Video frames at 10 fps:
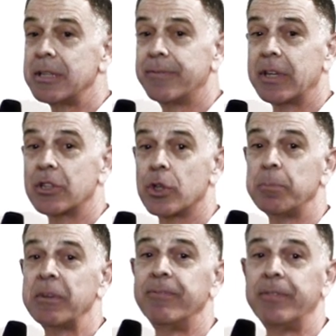defect, should
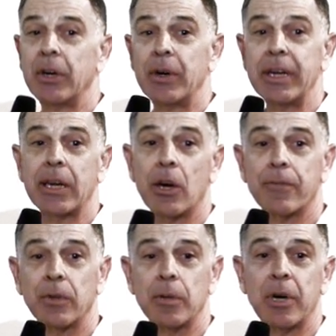be very
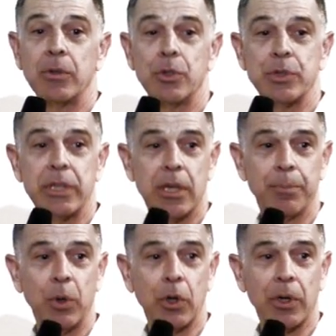careful about using
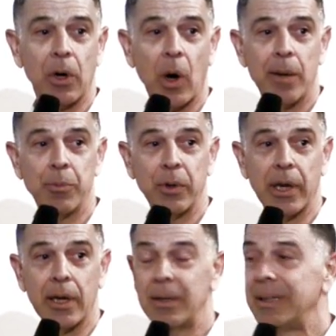Iboga or
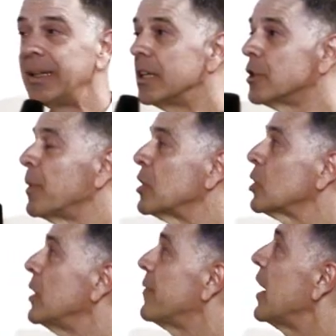Ibogaine, especially if